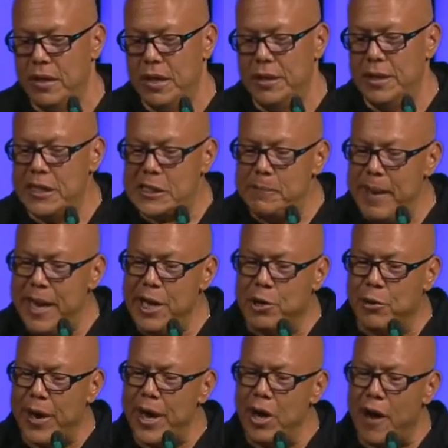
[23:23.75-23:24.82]
This made
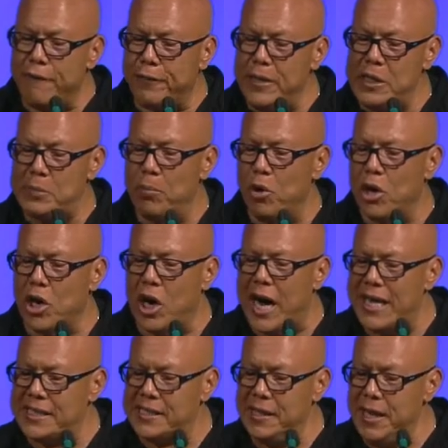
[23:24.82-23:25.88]
grain offerings more
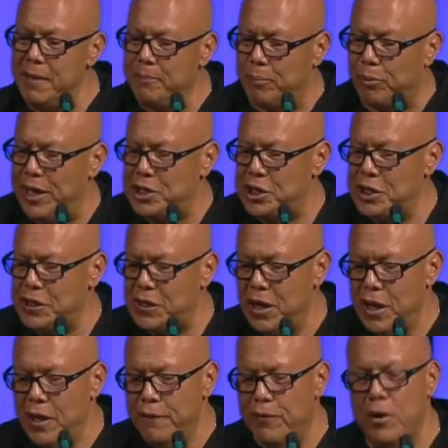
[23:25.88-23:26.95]
costly and precious
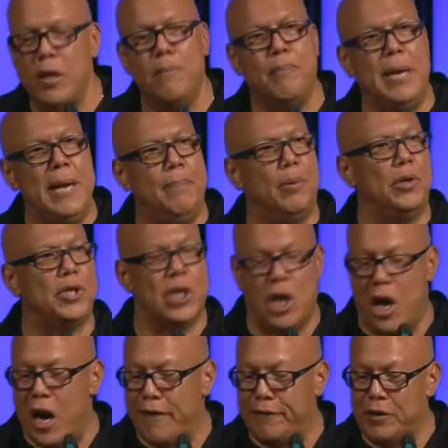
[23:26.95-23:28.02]
for the people to
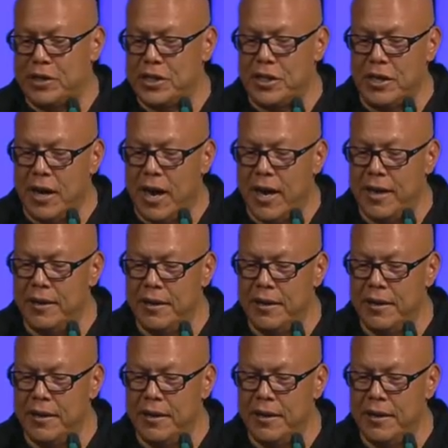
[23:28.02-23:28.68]
offer to God.